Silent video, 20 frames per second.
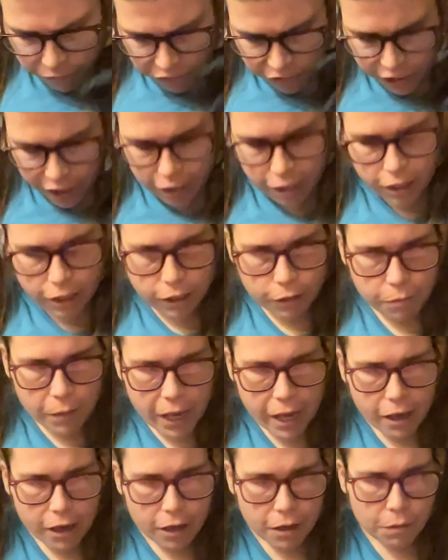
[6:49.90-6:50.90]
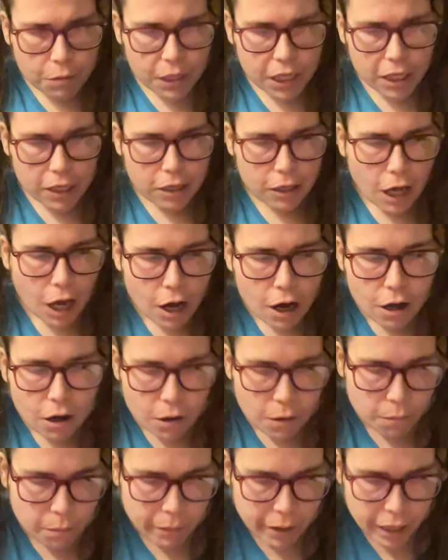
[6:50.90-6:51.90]
for her baby,
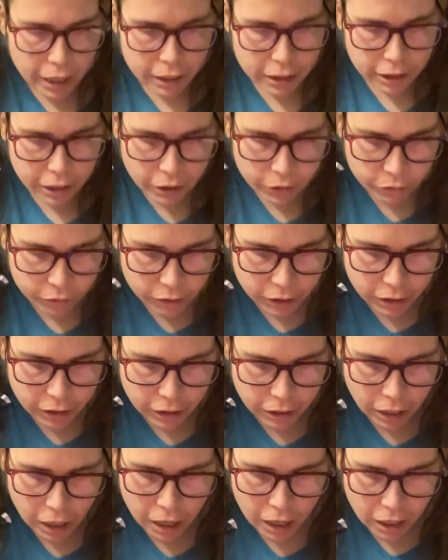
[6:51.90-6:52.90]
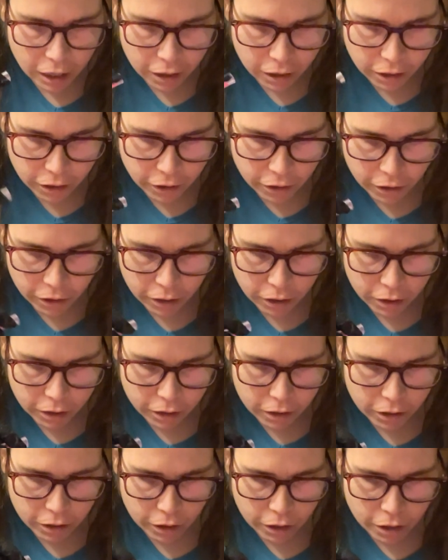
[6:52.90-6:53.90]
but I want to
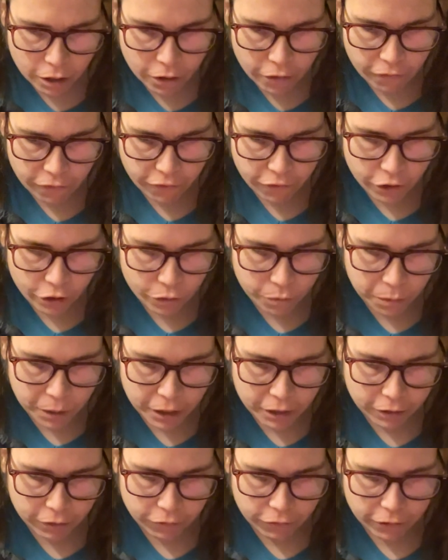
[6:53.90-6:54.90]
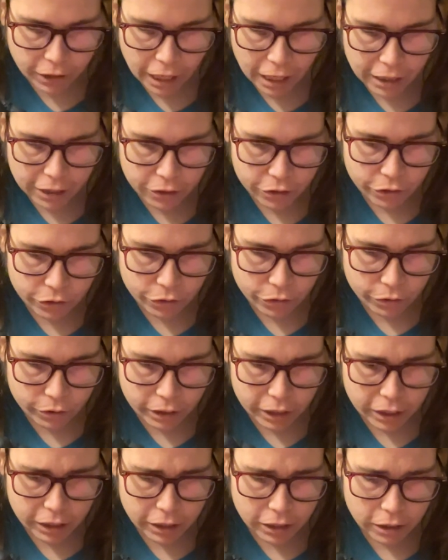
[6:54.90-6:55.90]
add a few butterflies to
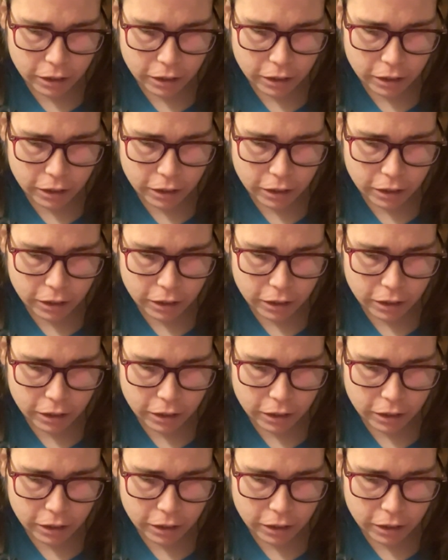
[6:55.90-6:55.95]
it.